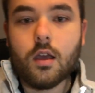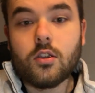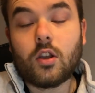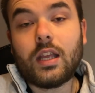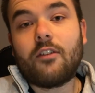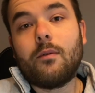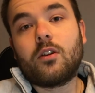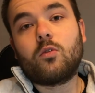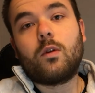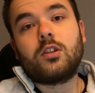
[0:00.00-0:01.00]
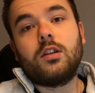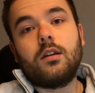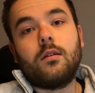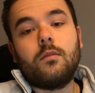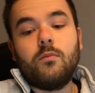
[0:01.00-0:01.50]
So thank you very much for
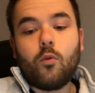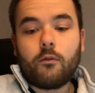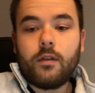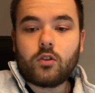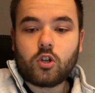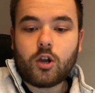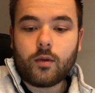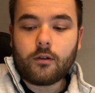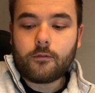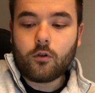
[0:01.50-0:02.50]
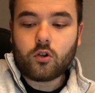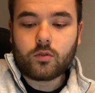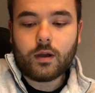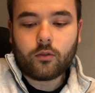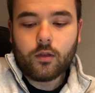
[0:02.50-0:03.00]
watching, and more videos are coming, of course,
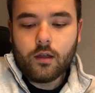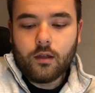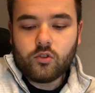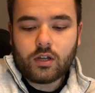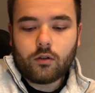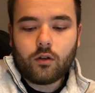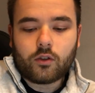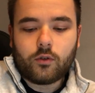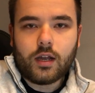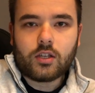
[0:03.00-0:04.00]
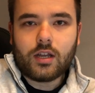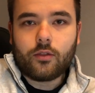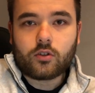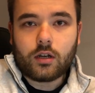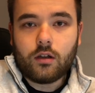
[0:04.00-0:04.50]
about general knowledge for data
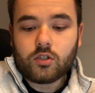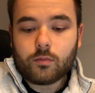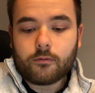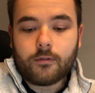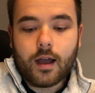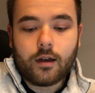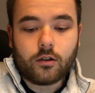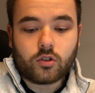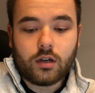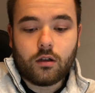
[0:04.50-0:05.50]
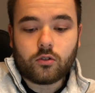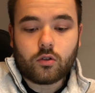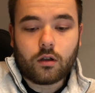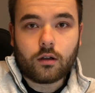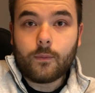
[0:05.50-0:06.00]
centers and hosting providers, and also
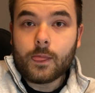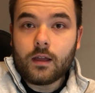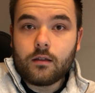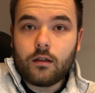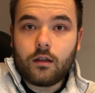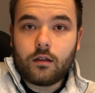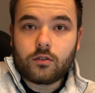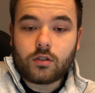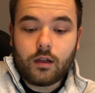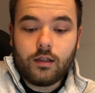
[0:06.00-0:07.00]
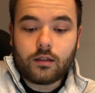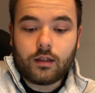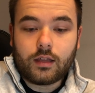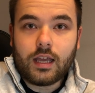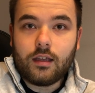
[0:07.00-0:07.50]
other
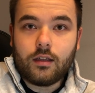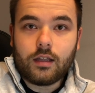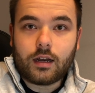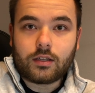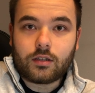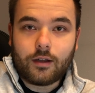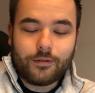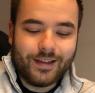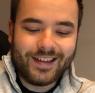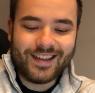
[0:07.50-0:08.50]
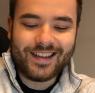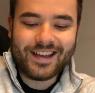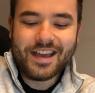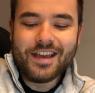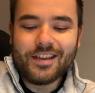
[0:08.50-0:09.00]
geeky internet stuff.
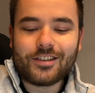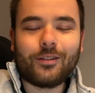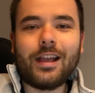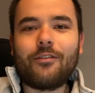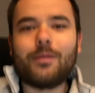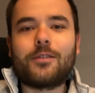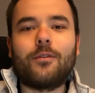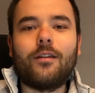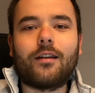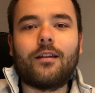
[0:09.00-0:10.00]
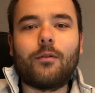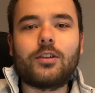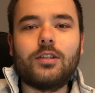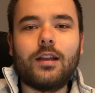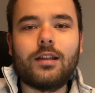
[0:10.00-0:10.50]
So thank you very much for
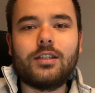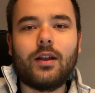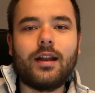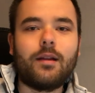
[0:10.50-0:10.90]
watching, and see you later.